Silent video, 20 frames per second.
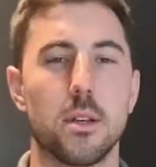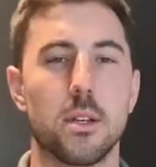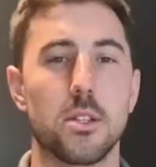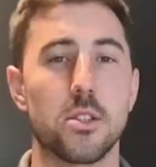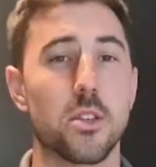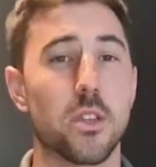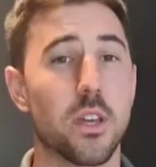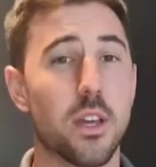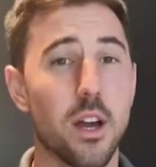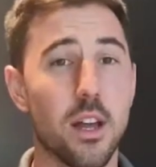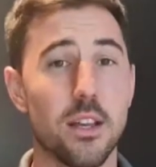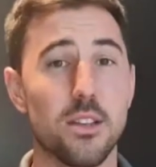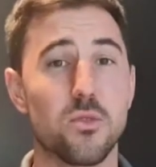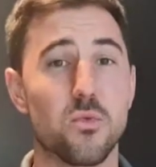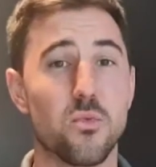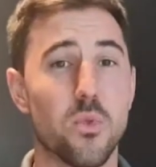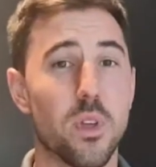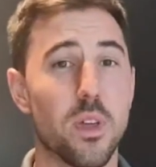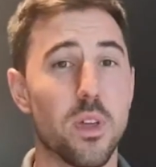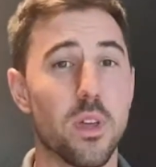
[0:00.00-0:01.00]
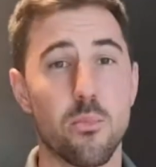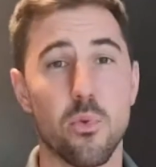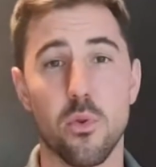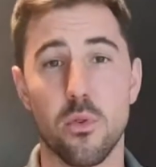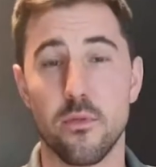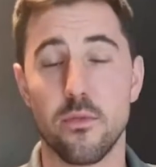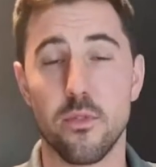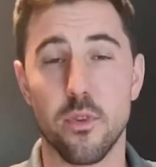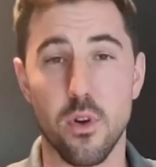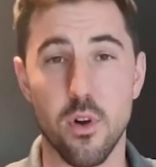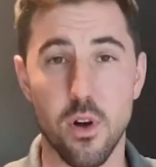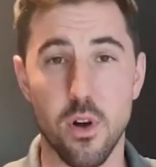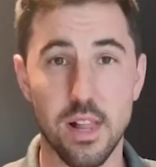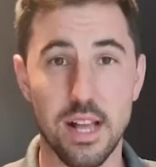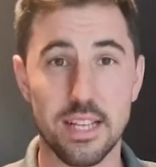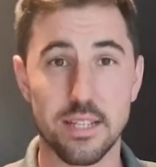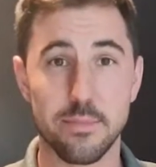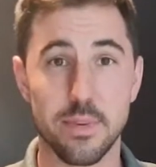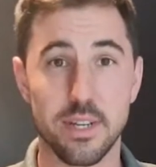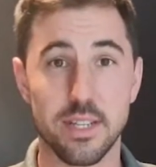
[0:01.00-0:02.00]
So the gut is really important for
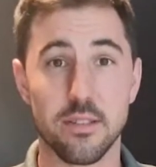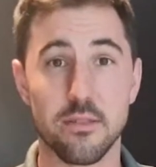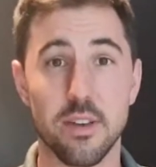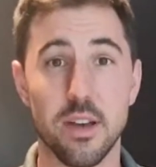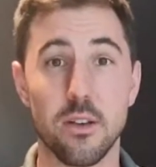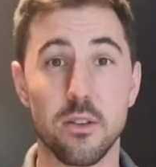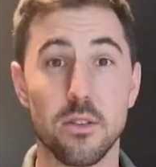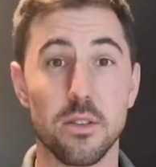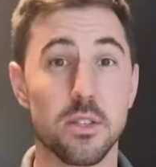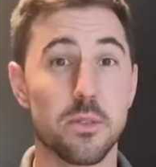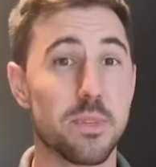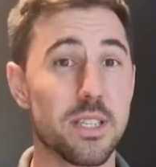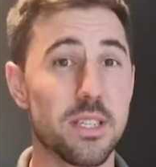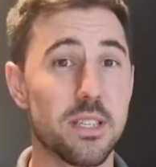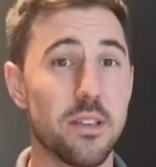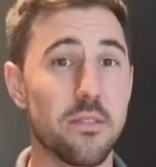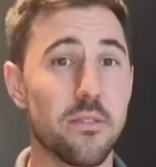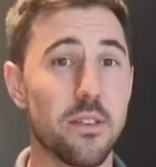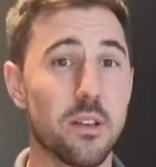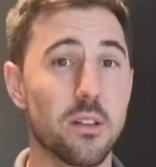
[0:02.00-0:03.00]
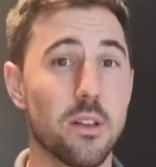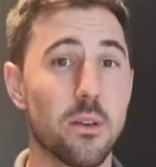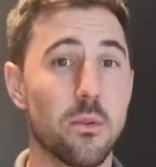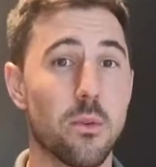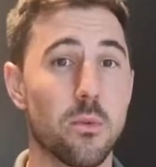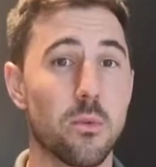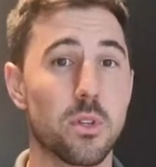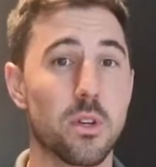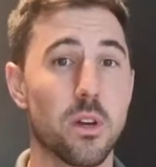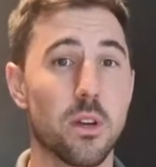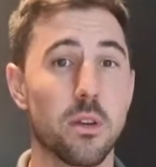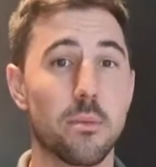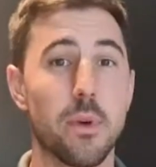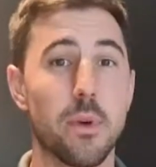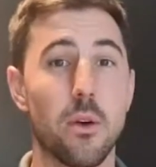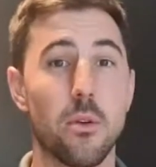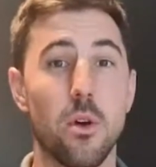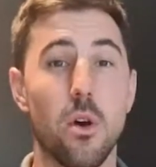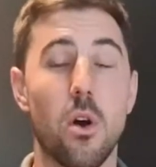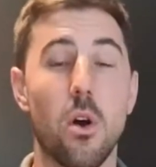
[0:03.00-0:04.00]
all aspects of health, specifically when we're talking
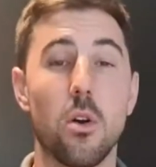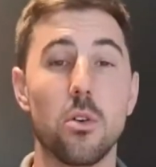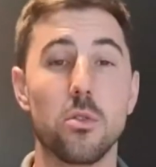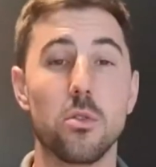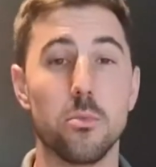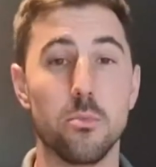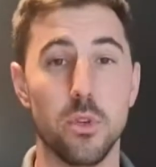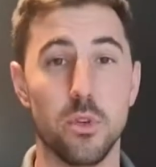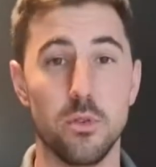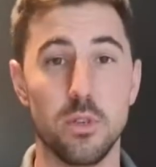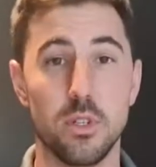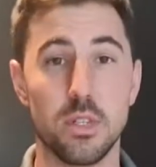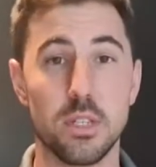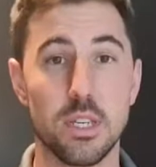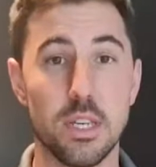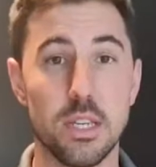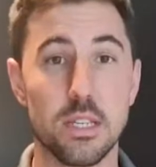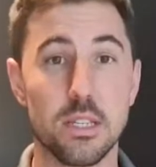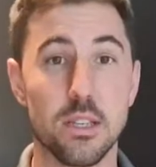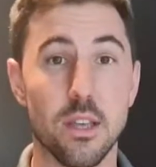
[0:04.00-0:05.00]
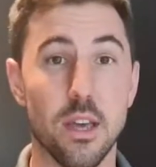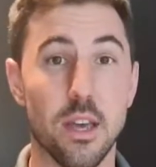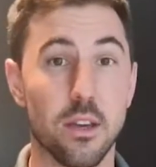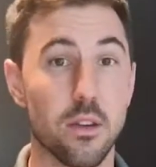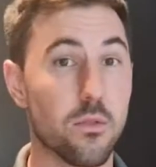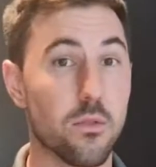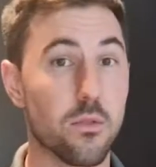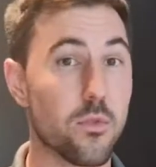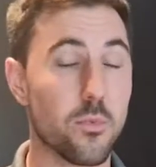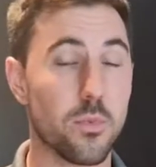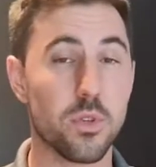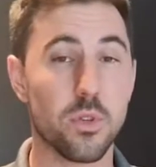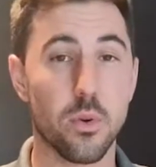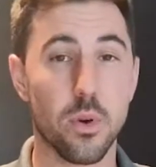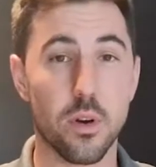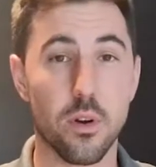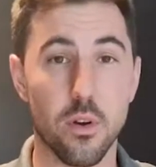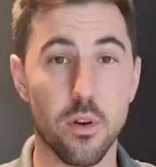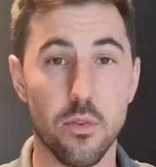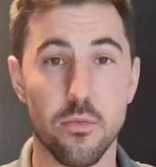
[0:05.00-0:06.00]
about autoimmune disease like
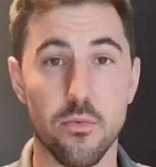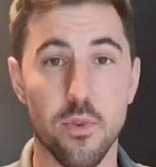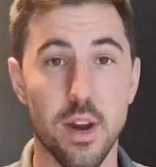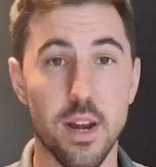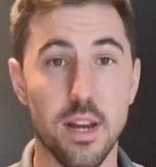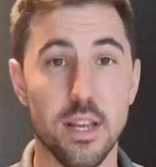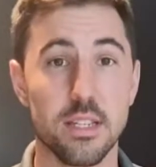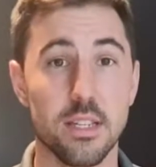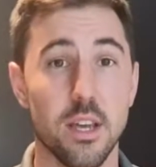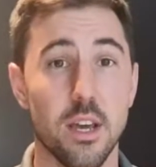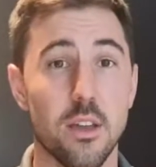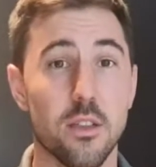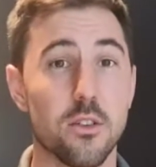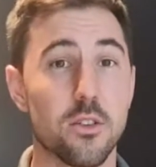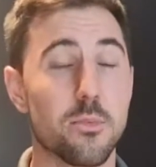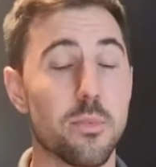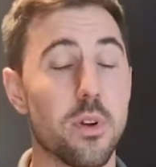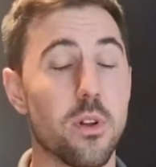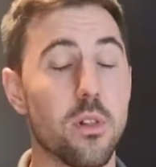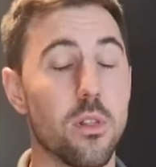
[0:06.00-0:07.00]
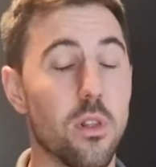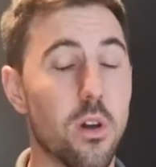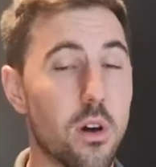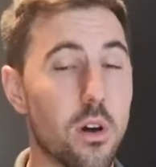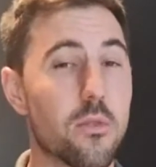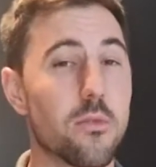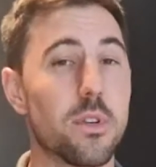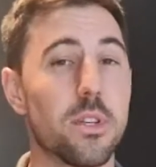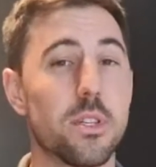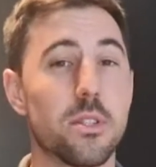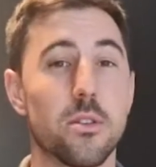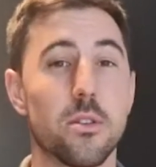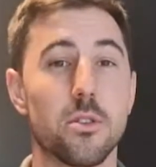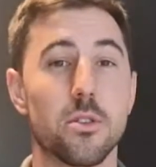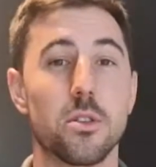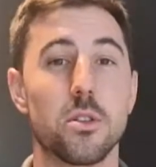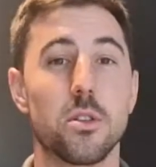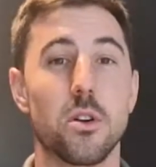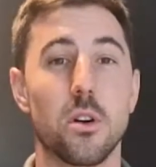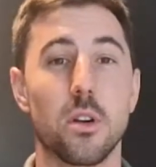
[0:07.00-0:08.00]
rheumatoid arthritis. There's been a lot of
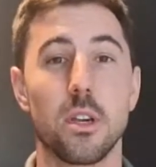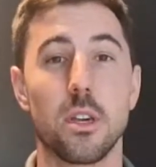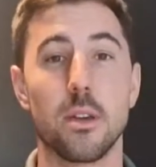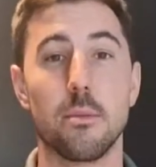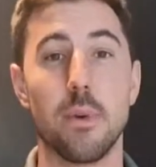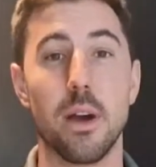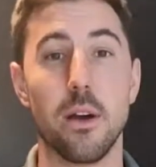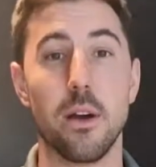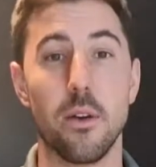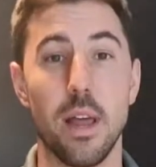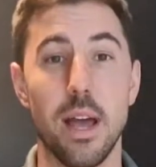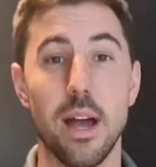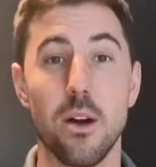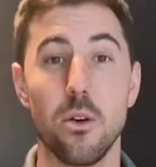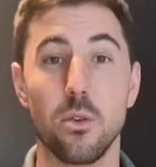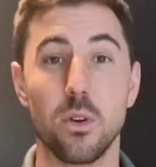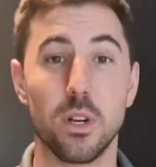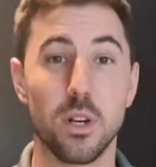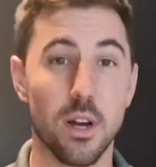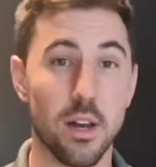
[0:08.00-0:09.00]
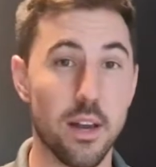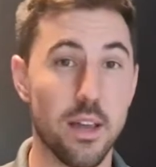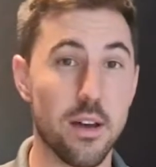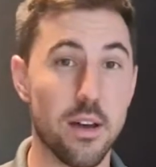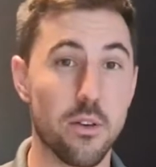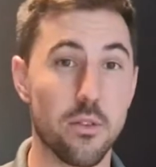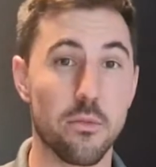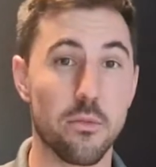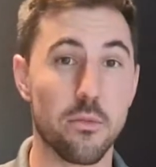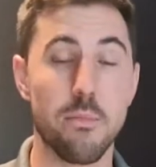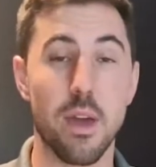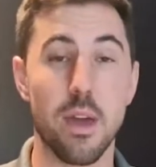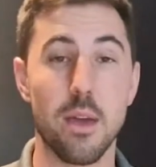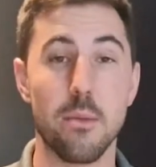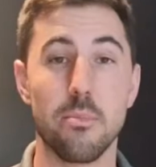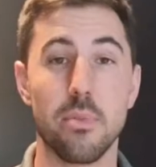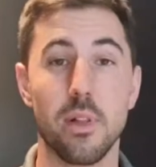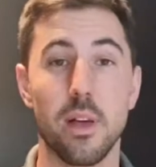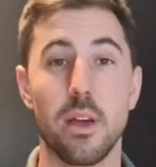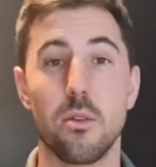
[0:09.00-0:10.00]
research talking about how gut health
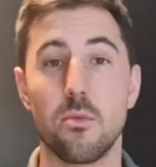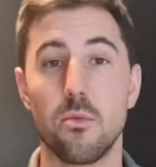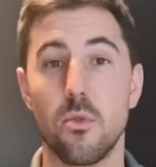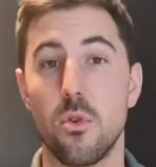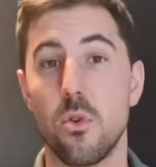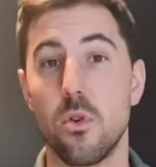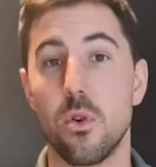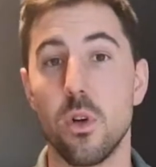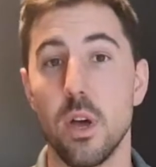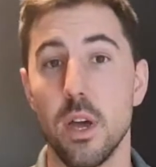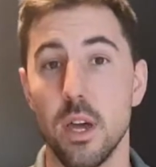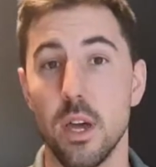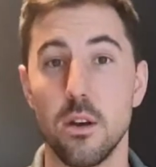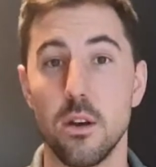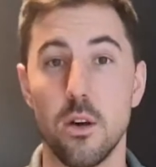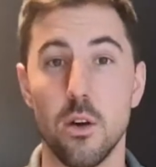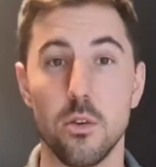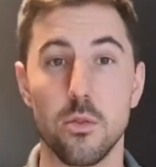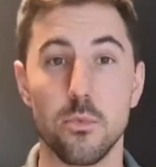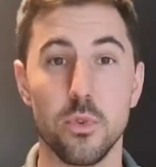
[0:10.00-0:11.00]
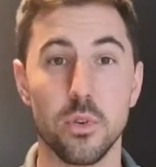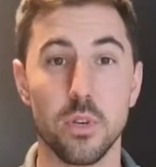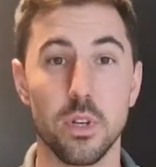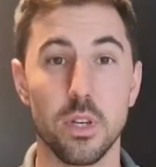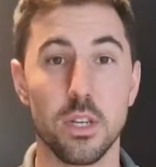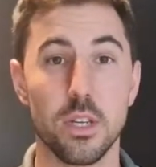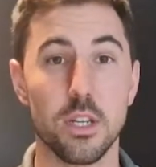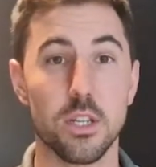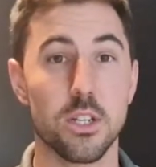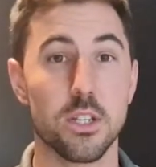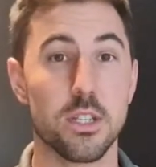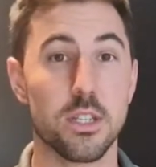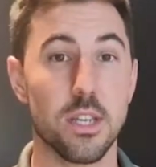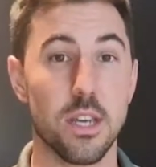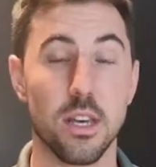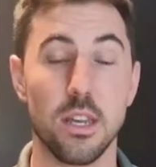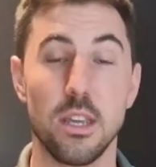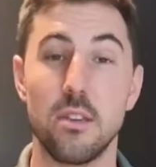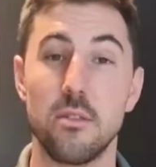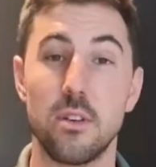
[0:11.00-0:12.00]
may play a role in autoimmune
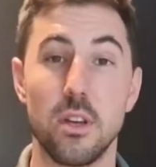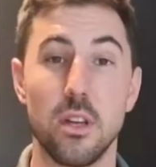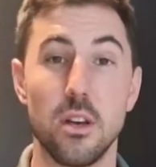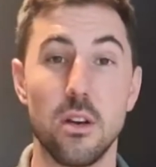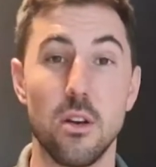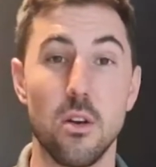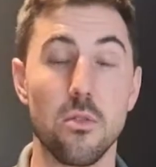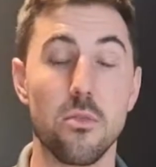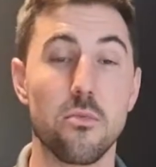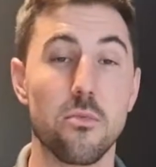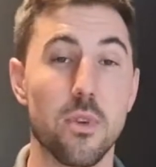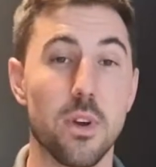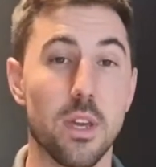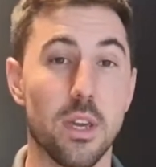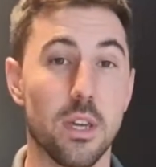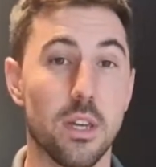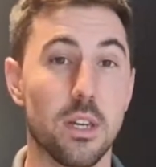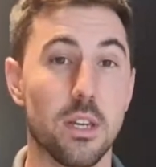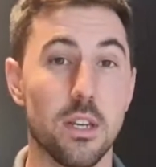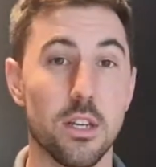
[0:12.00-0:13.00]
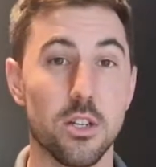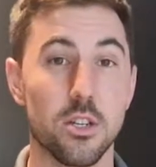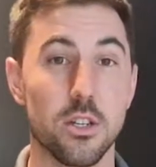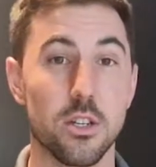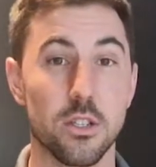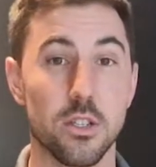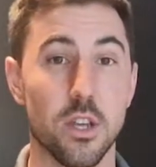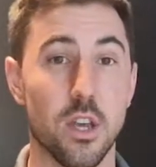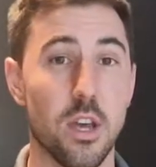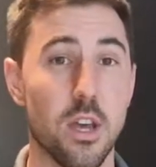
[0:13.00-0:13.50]
conditions and even in arthritic conditions.